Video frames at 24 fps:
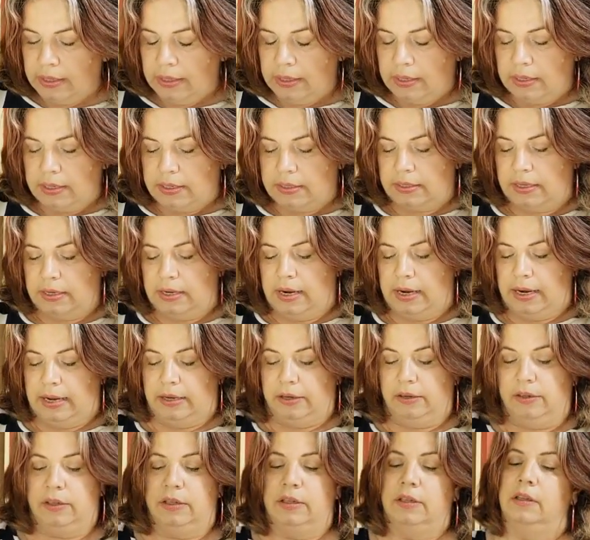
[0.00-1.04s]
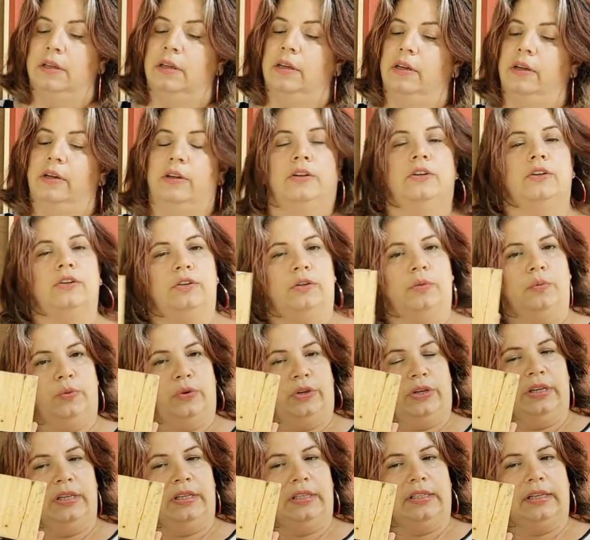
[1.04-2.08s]
is then nailed to some
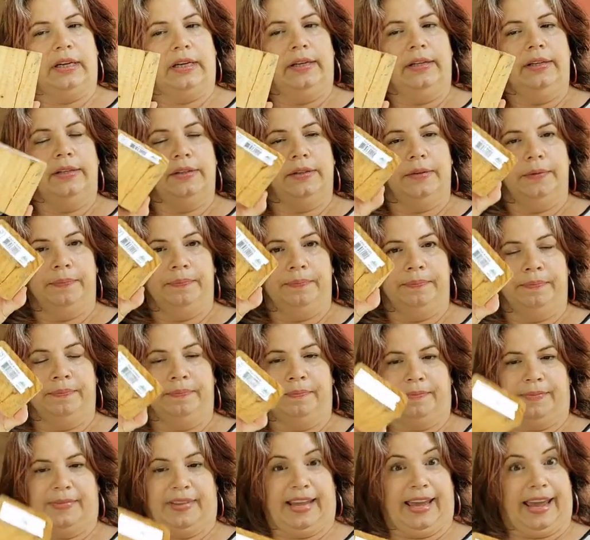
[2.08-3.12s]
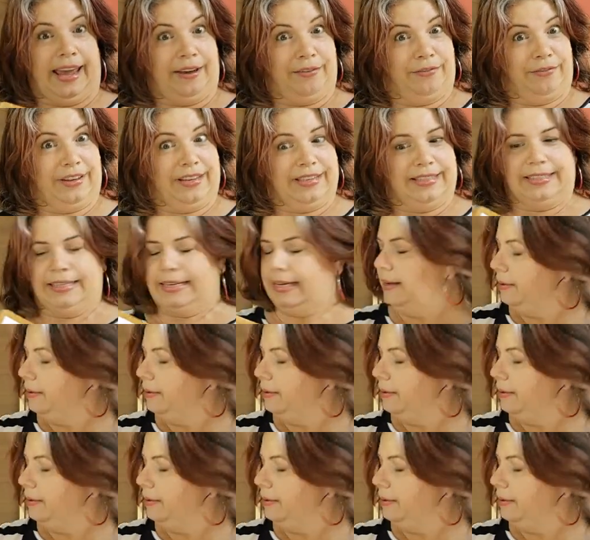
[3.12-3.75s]
wooden studs, see?